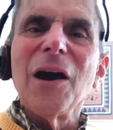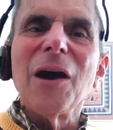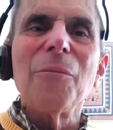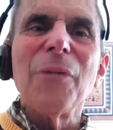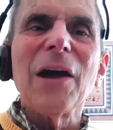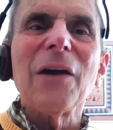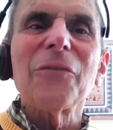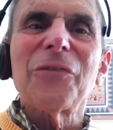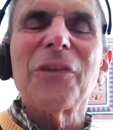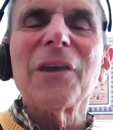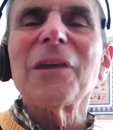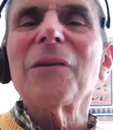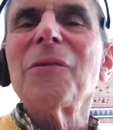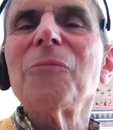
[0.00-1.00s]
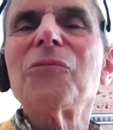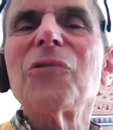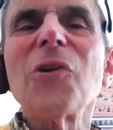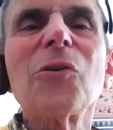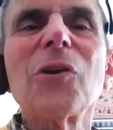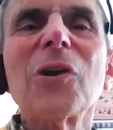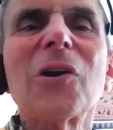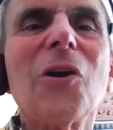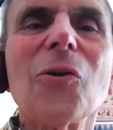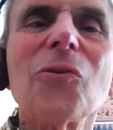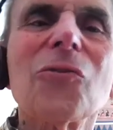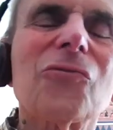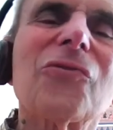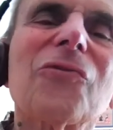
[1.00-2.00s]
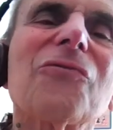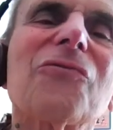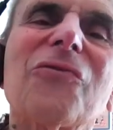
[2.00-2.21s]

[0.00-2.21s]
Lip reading: about the protocols of